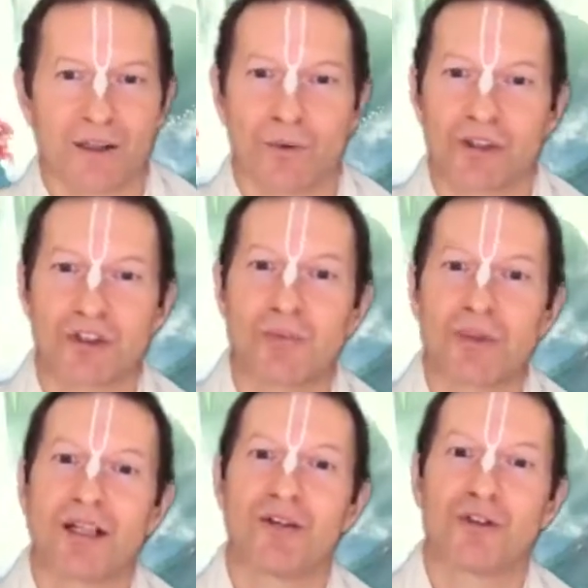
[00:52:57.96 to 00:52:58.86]
What to
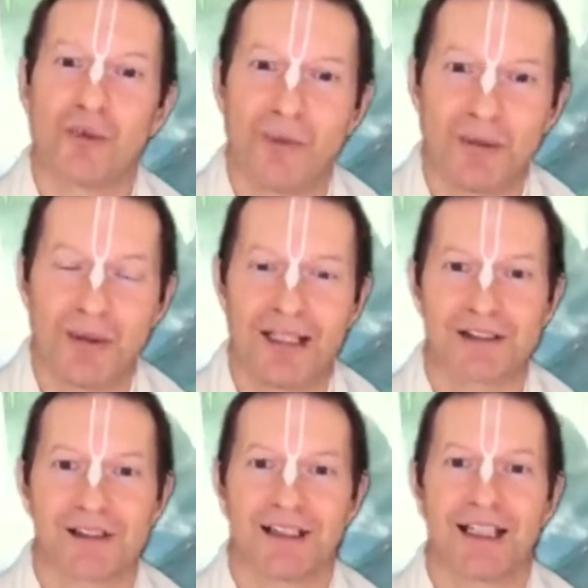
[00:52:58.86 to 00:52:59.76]
speak of human
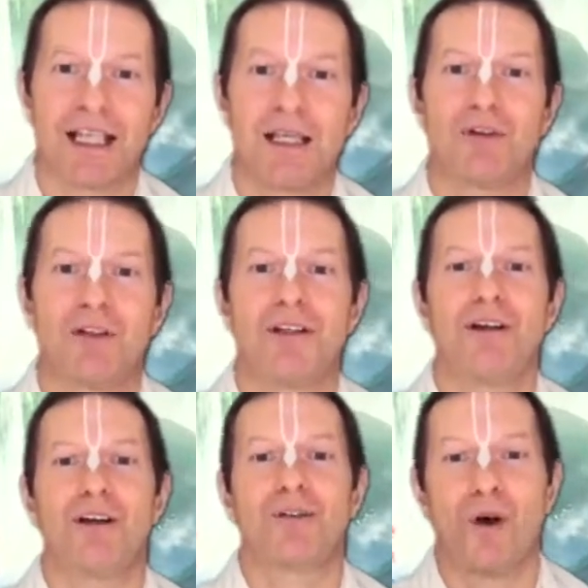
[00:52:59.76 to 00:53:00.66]
beings? Even
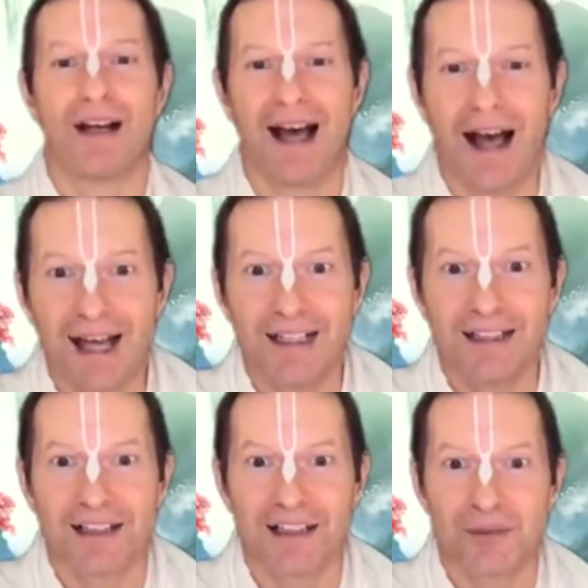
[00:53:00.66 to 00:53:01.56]
not one ant has